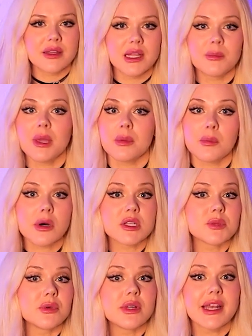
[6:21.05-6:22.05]
There may be
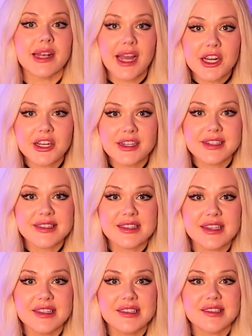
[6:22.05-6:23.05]
possible
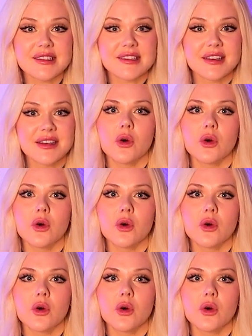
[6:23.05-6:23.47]
inaccuracies,